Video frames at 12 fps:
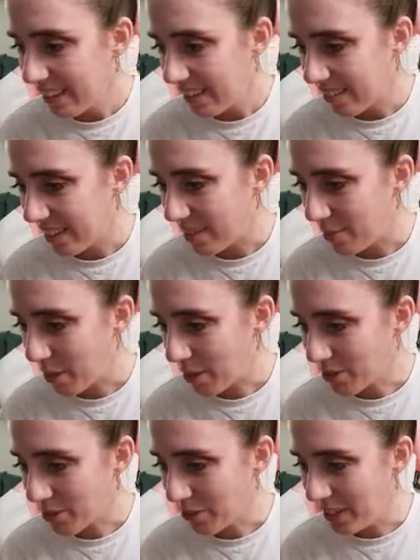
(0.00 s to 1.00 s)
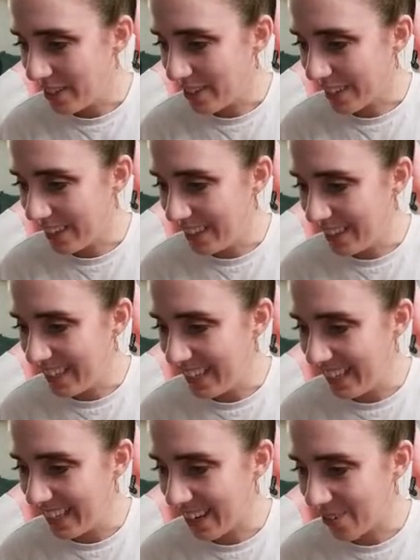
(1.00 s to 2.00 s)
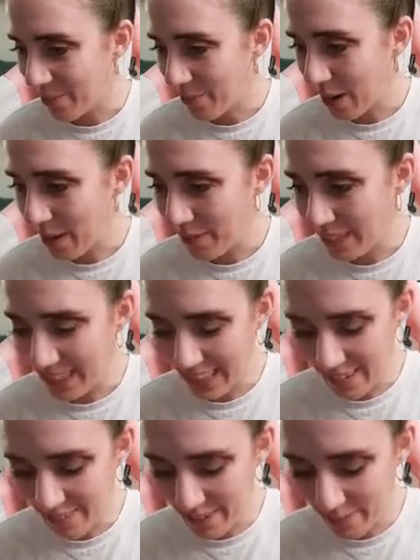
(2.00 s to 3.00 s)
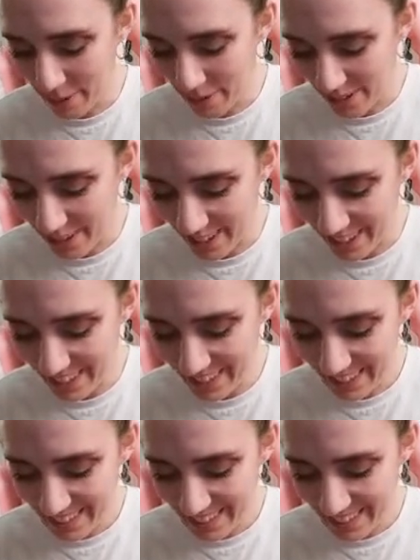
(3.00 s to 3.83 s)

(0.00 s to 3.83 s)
If it didn't melt so easily in the heat, I would probably love it more.